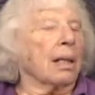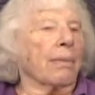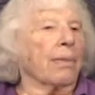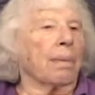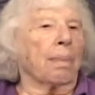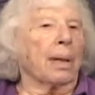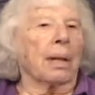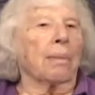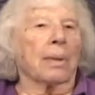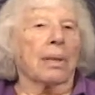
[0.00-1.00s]

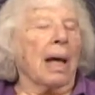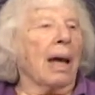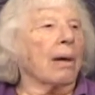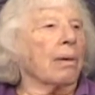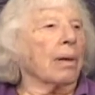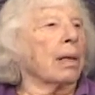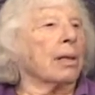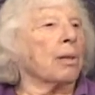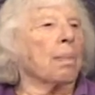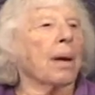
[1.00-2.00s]
everybody was angry
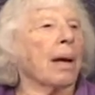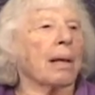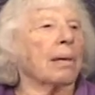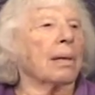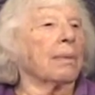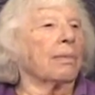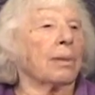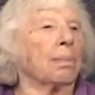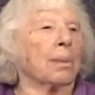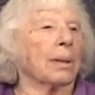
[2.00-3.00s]
at Japan
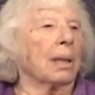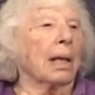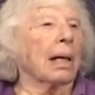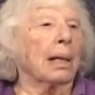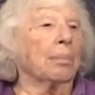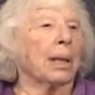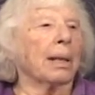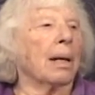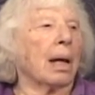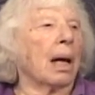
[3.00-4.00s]
for Pearl
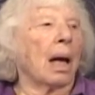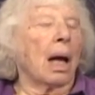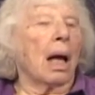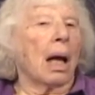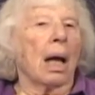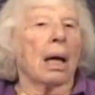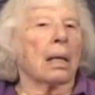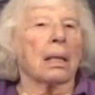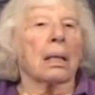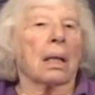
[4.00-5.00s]
Harbor.
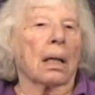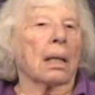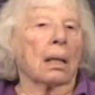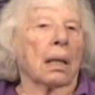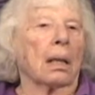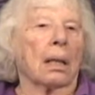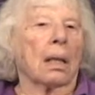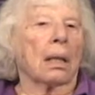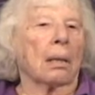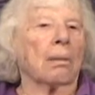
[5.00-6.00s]
And I,
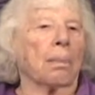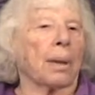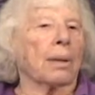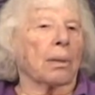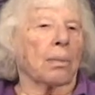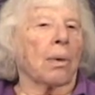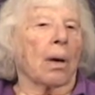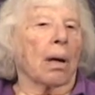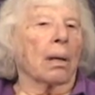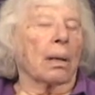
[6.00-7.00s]
I knew about the
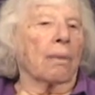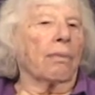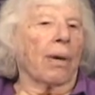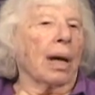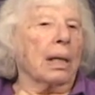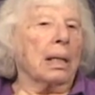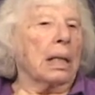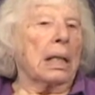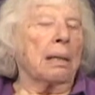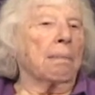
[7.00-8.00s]
war, and in fact,
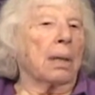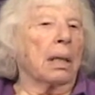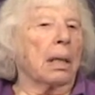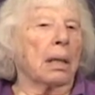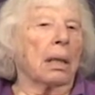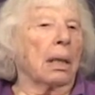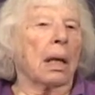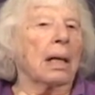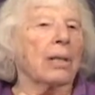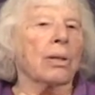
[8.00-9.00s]
in my
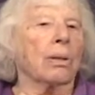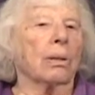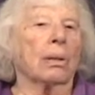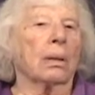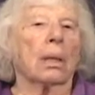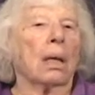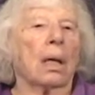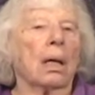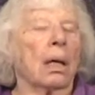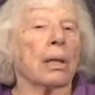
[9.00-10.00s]
high school
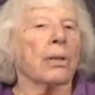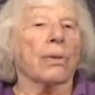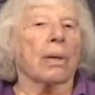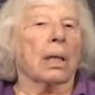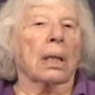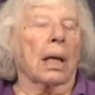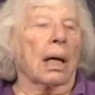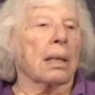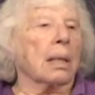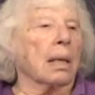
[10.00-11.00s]
history
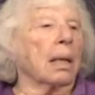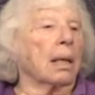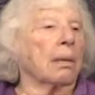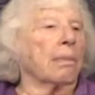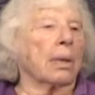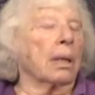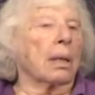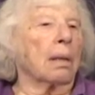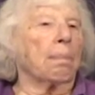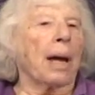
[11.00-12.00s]
class, I had
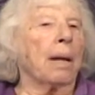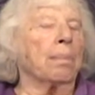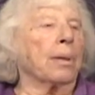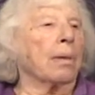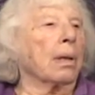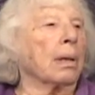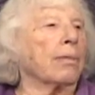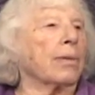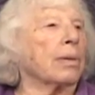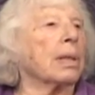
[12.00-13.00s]
written a paper on the
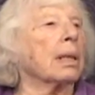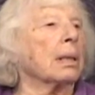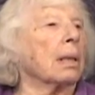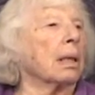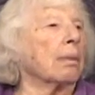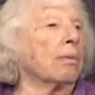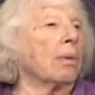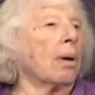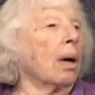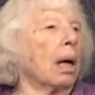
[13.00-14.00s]
futility of
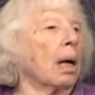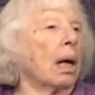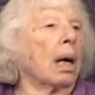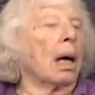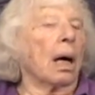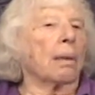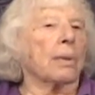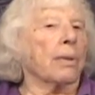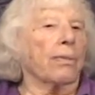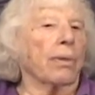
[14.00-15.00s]
war. I
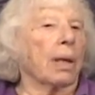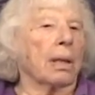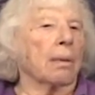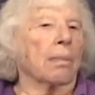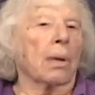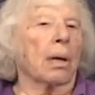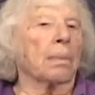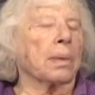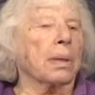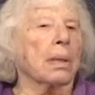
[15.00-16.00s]
was afraid that war
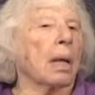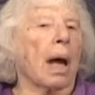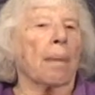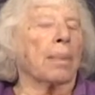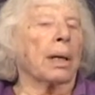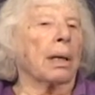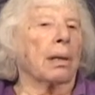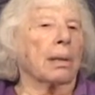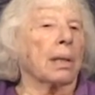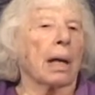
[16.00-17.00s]
was happening,
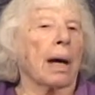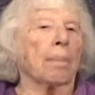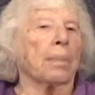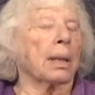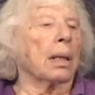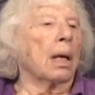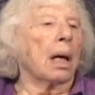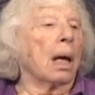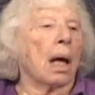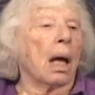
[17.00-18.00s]
going to happen.
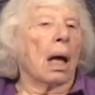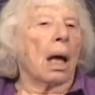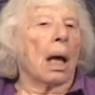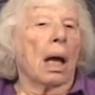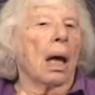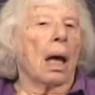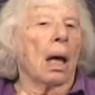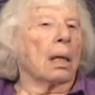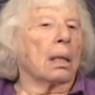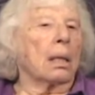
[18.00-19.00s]

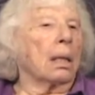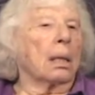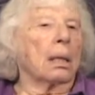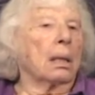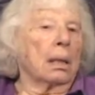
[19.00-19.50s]
And uh,